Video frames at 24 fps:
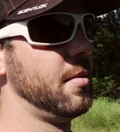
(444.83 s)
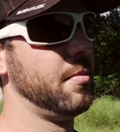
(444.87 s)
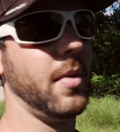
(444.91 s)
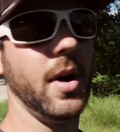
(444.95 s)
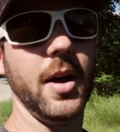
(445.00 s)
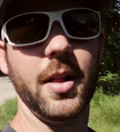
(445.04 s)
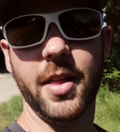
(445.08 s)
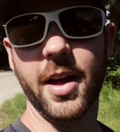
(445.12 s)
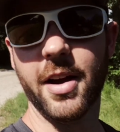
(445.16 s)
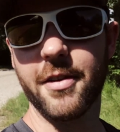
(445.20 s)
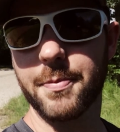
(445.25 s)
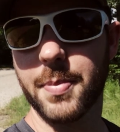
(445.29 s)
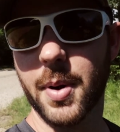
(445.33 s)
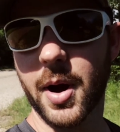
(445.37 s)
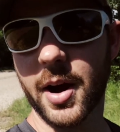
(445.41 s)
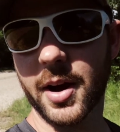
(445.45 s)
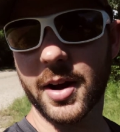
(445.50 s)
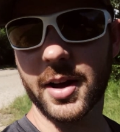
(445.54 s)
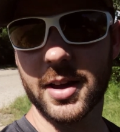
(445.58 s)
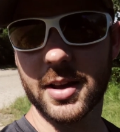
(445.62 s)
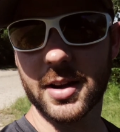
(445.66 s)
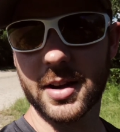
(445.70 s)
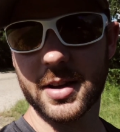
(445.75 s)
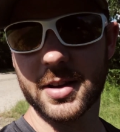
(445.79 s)
My left
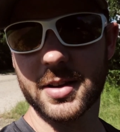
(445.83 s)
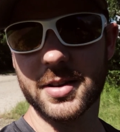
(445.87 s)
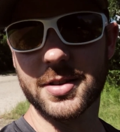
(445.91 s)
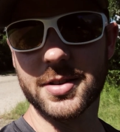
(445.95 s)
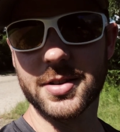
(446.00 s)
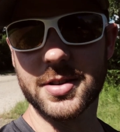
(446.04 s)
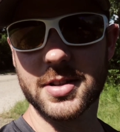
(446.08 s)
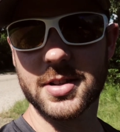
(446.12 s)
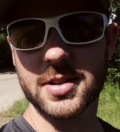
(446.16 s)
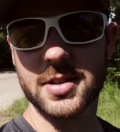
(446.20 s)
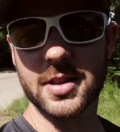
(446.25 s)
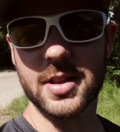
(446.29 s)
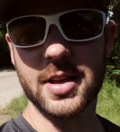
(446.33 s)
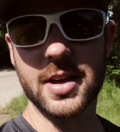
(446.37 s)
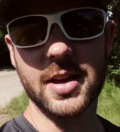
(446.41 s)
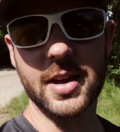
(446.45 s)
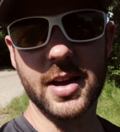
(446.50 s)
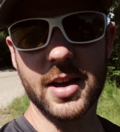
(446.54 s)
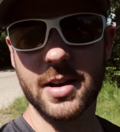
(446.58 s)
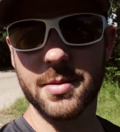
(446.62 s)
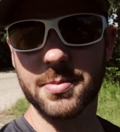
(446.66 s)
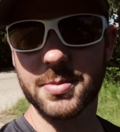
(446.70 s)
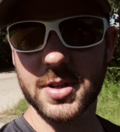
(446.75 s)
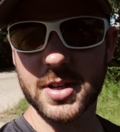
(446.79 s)
pocket is
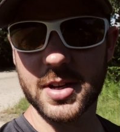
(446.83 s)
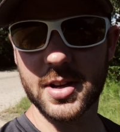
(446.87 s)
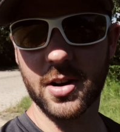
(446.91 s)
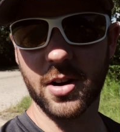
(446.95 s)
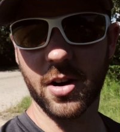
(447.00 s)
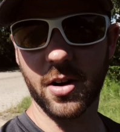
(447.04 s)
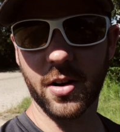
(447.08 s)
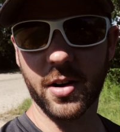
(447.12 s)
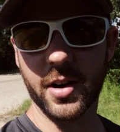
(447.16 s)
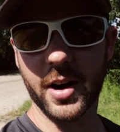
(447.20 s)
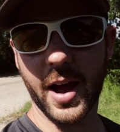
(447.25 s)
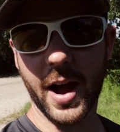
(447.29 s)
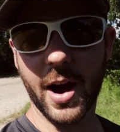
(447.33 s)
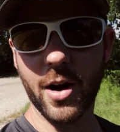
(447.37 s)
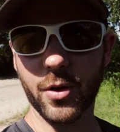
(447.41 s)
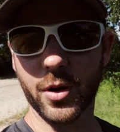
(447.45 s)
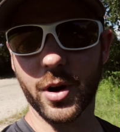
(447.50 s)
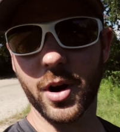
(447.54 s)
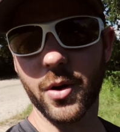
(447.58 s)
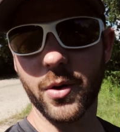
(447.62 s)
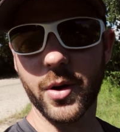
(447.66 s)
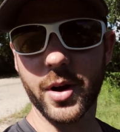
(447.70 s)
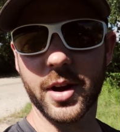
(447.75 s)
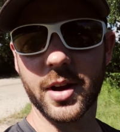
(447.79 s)
the empty card
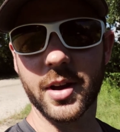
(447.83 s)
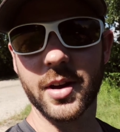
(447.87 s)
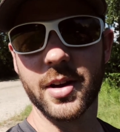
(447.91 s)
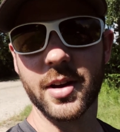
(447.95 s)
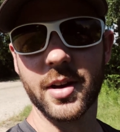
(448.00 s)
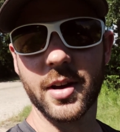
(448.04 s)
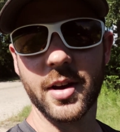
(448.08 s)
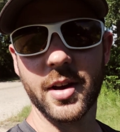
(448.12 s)
outgoing,